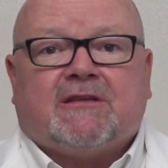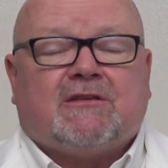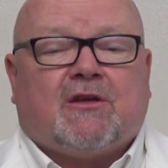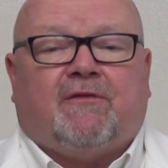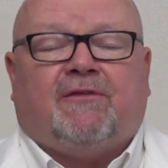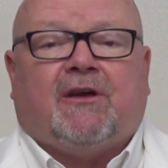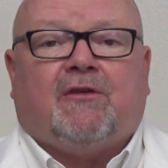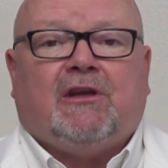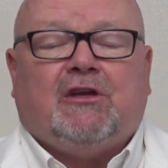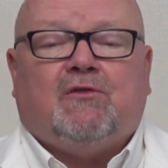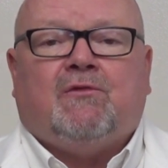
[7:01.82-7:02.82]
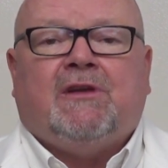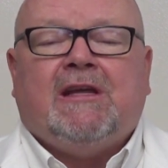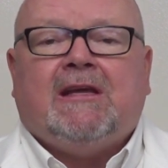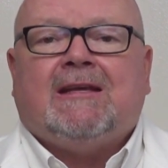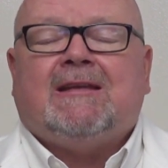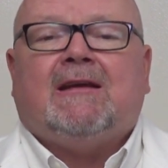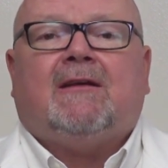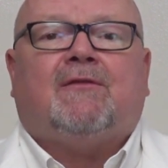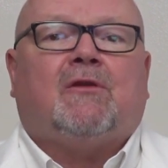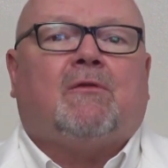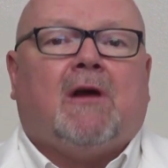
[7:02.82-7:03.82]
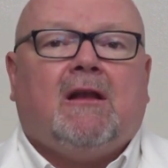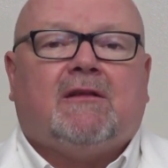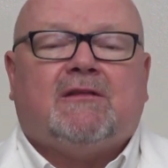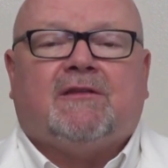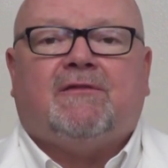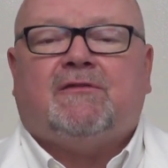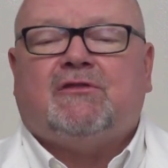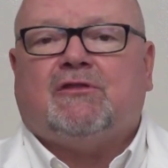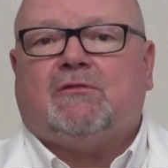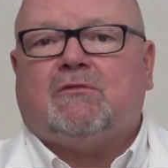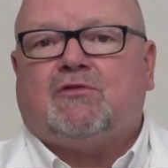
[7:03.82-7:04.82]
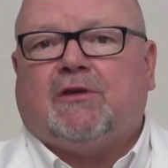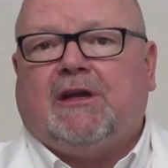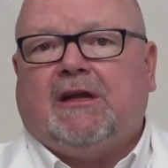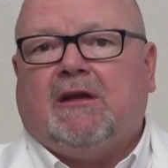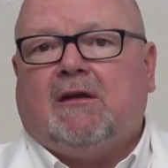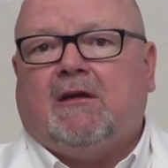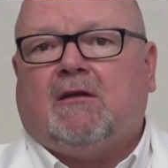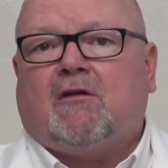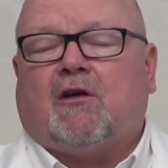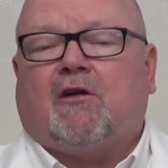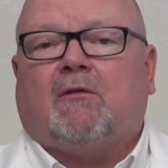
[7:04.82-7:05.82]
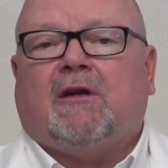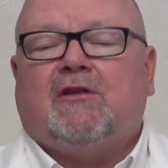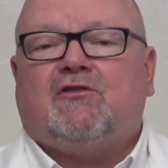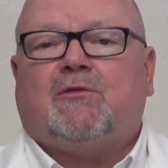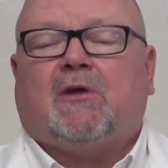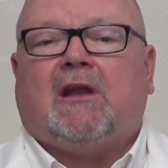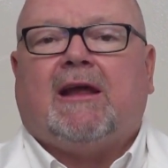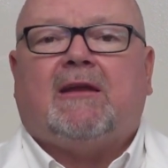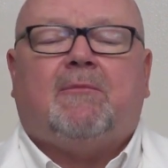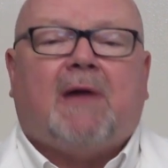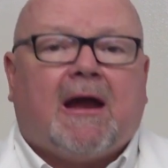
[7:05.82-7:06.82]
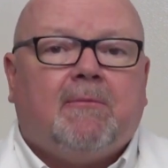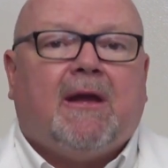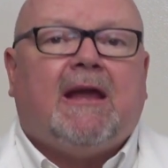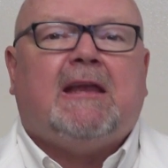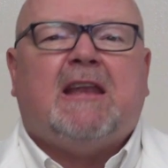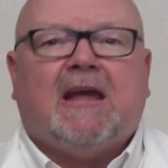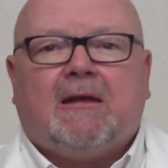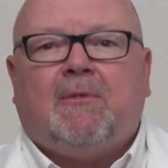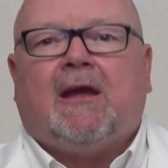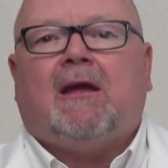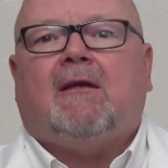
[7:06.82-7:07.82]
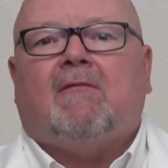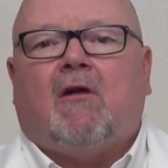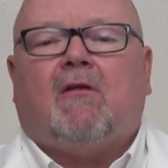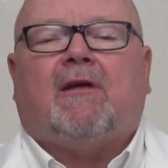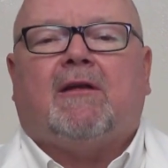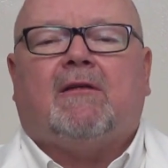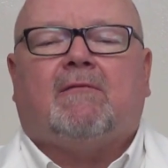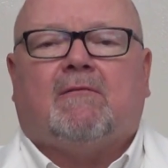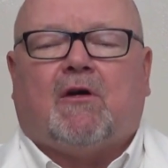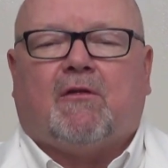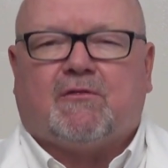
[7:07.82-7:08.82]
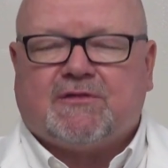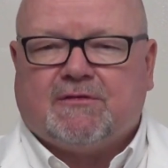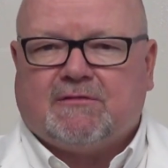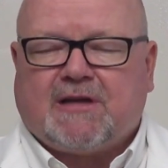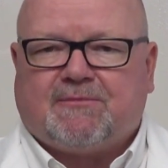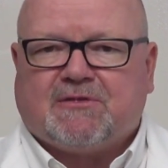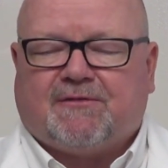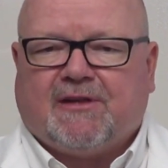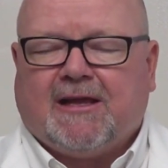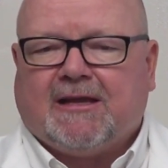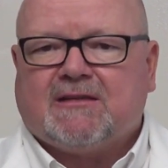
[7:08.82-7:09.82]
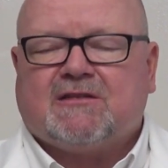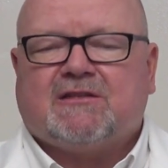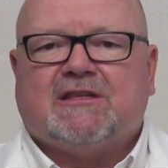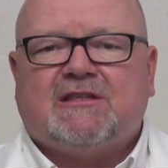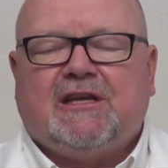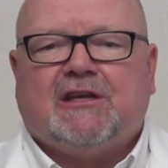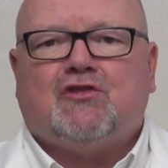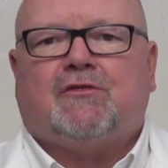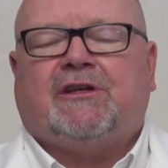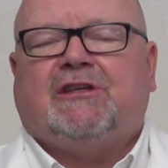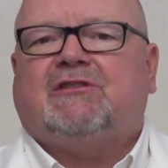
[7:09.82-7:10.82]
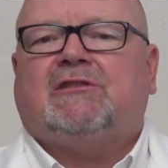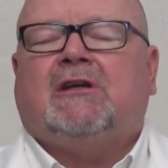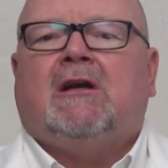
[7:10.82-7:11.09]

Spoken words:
us so very unique and different relative to treating car injury related back pain, neck pain, all those types of things, disc injuries.